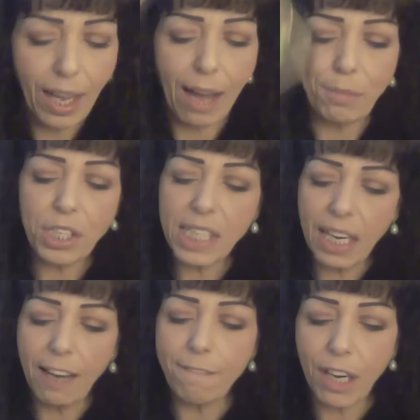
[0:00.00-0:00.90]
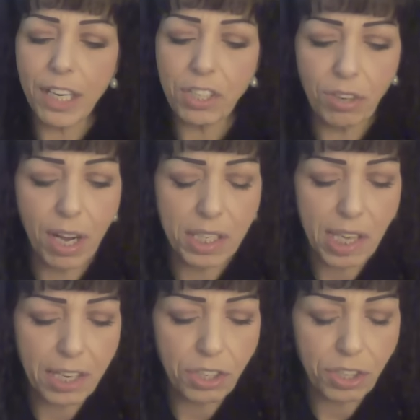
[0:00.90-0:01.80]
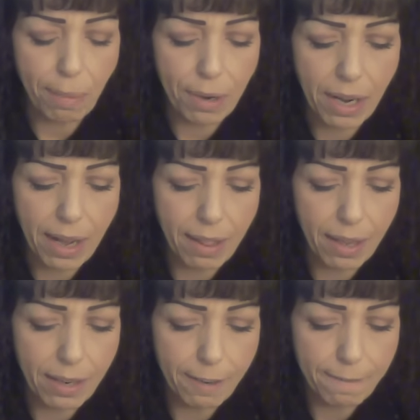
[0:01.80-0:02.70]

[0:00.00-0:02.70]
I'm just getting a very strong sense, Gemini, that,